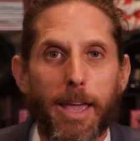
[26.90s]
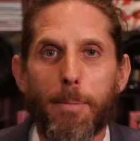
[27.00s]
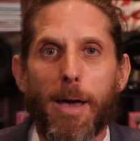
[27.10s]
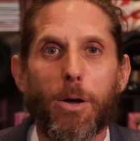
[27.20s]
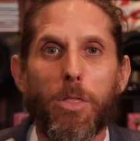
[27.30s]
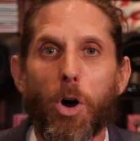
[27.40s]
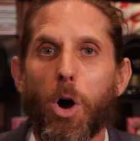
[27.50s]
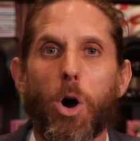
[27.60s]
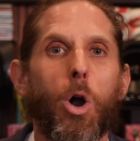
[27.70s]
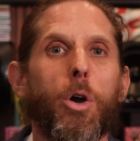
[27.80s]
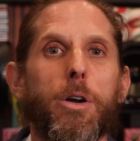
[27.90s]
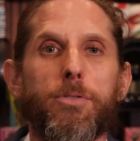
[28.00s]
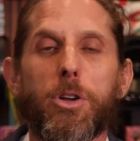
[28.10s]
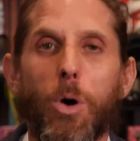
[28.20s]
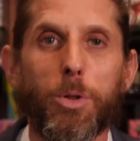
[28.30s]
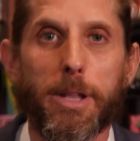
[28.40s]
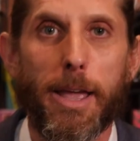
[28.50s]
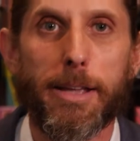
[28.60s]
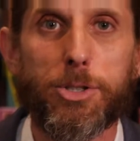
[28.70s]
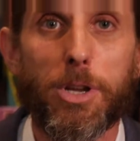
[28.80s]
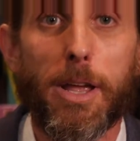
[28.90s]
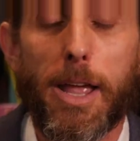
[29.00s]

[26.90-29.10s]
came out in the heart of the golden age